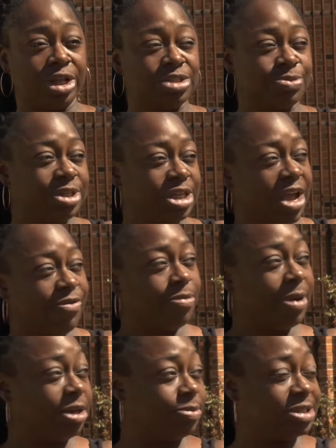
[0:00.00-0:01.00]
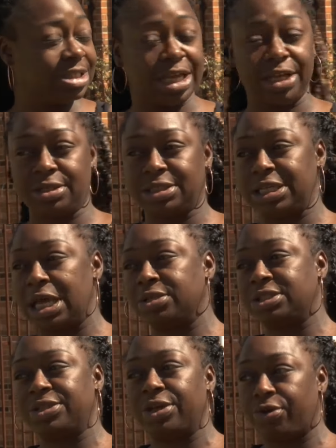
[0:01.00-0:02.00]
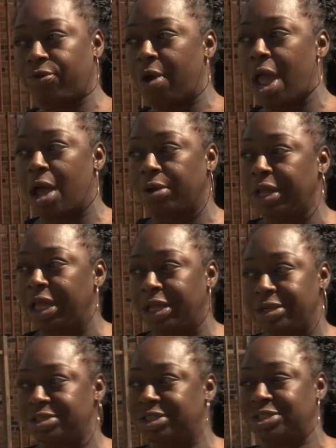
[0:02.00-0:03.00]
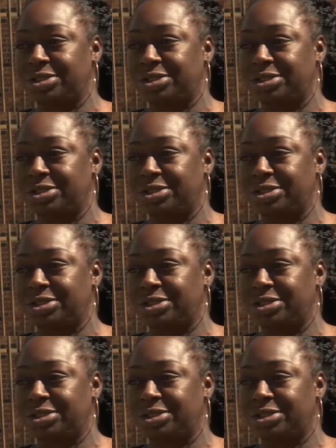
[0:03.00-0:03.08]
that's when everybody was like down to the ground and